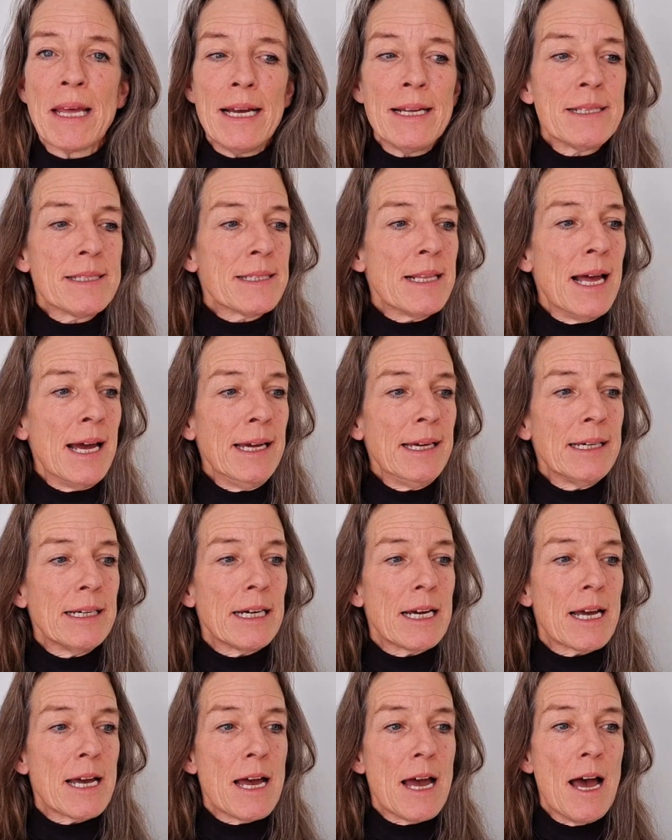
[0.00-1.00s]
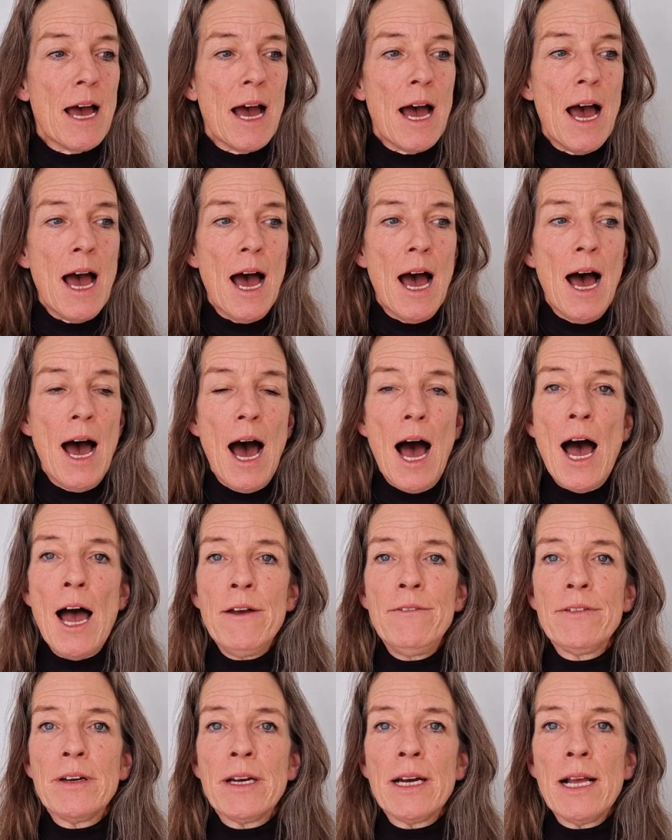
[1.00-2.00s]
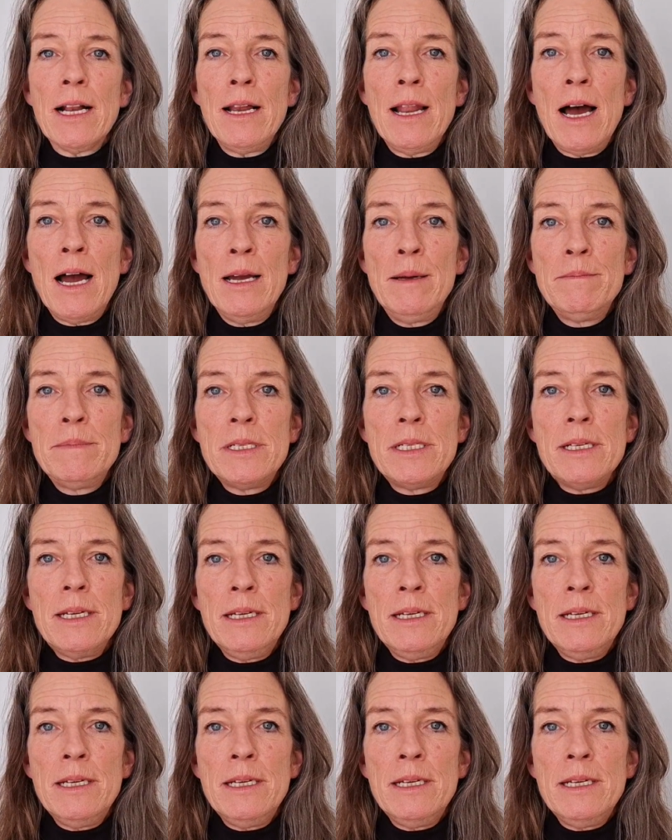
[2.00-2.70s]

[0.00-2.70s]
It's like I've climbed